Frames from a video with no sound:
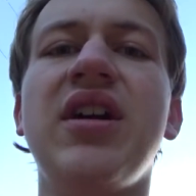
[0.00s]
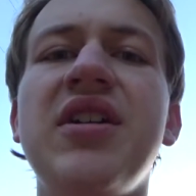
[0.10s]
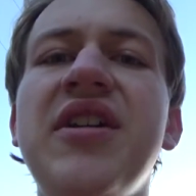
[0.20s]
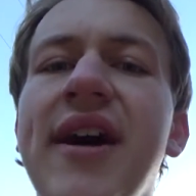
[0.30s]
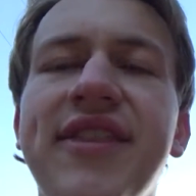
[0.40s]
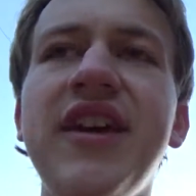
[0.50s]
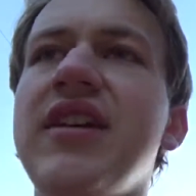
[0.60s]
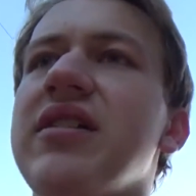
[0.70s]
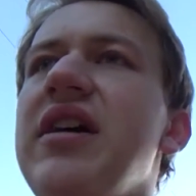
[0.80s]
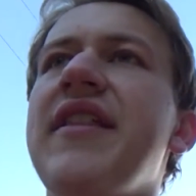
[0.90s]

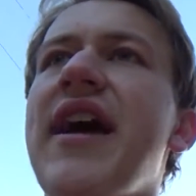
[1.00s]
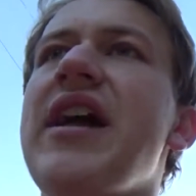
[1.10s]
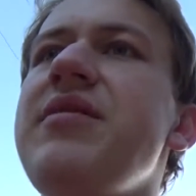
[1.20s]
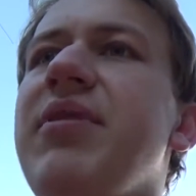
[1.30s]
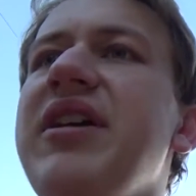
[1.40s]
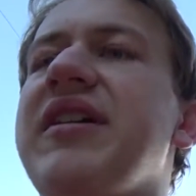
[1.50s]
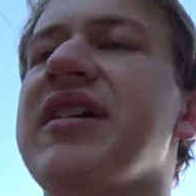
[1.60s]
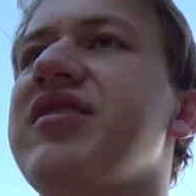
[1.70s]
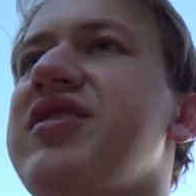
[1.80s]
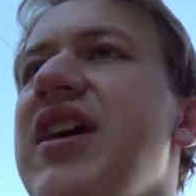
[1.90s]
Nothing that anybody
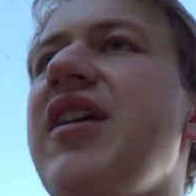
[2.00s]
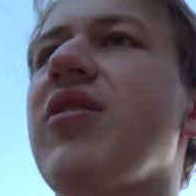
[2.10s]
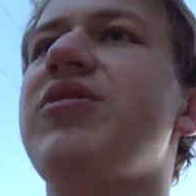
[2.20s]
can say or